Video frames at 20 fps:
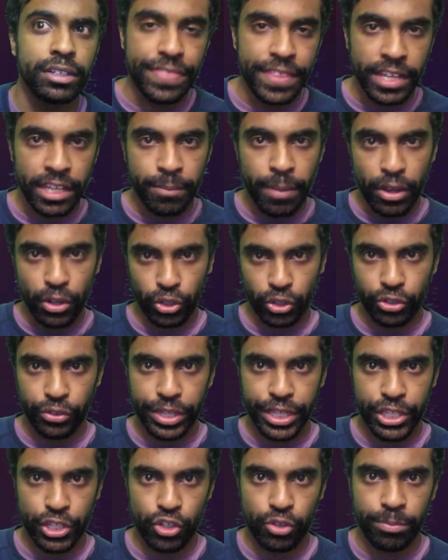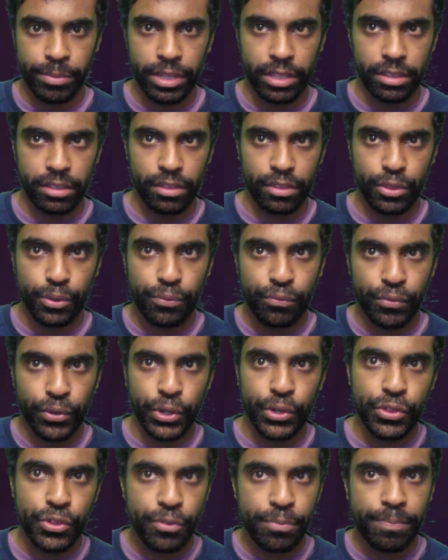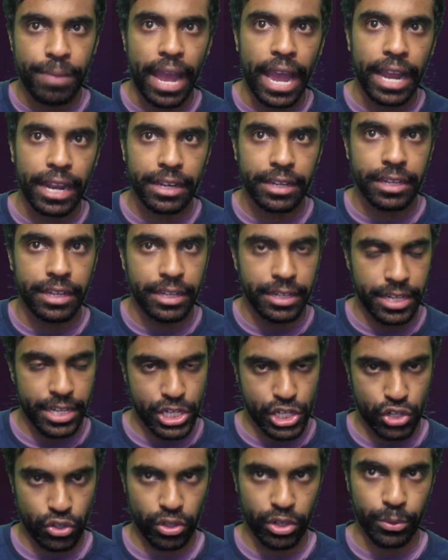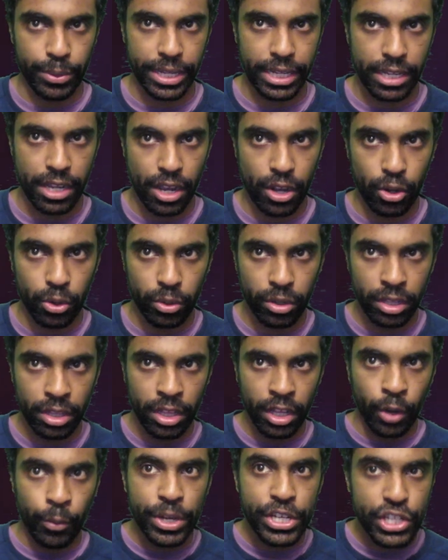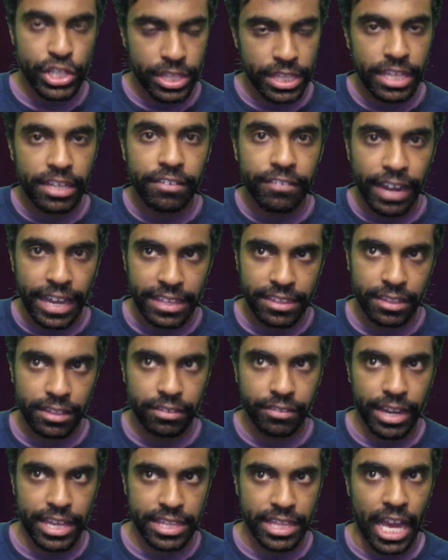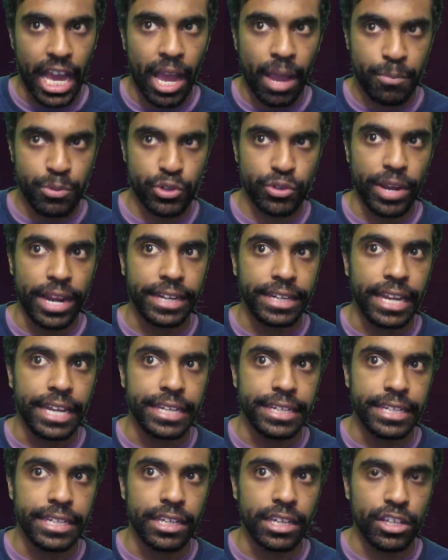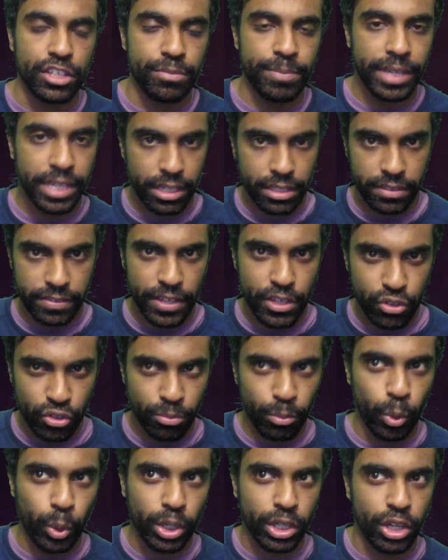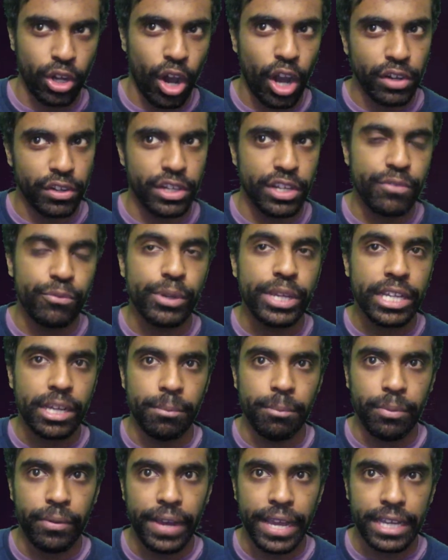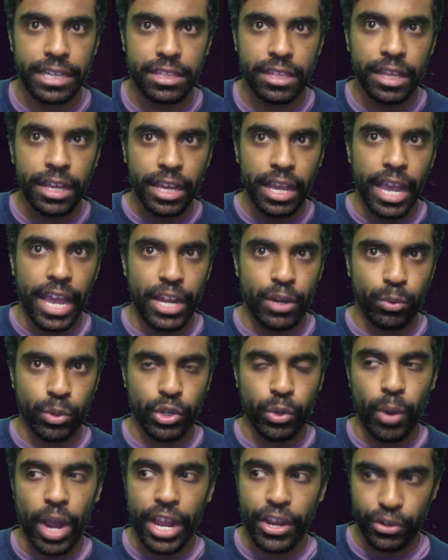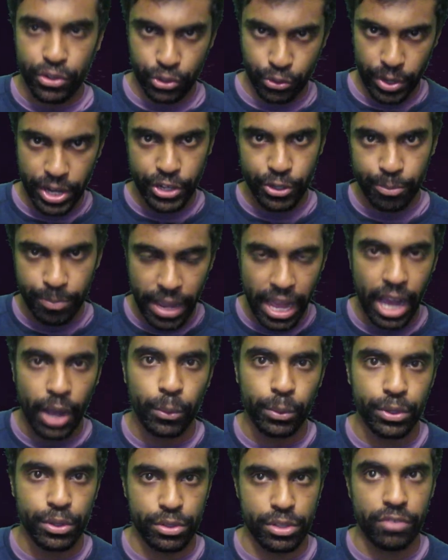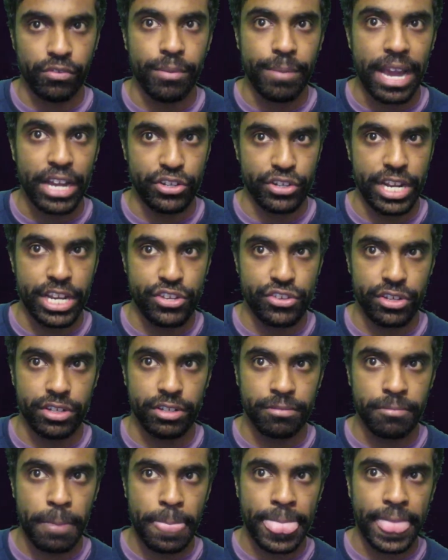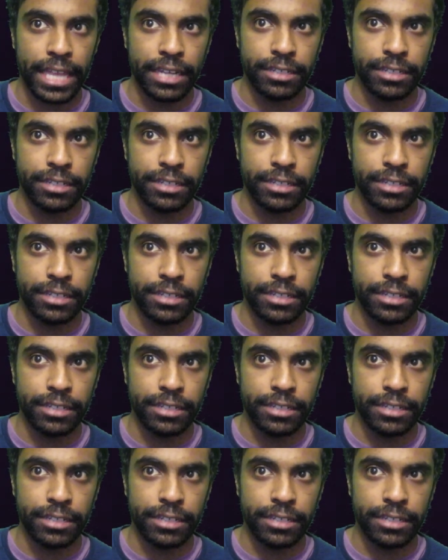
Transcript: If we think about early humans, the further back in history we go, we should see less and less abstract ideas because these are more cognitively complex and require greater powers of imagination.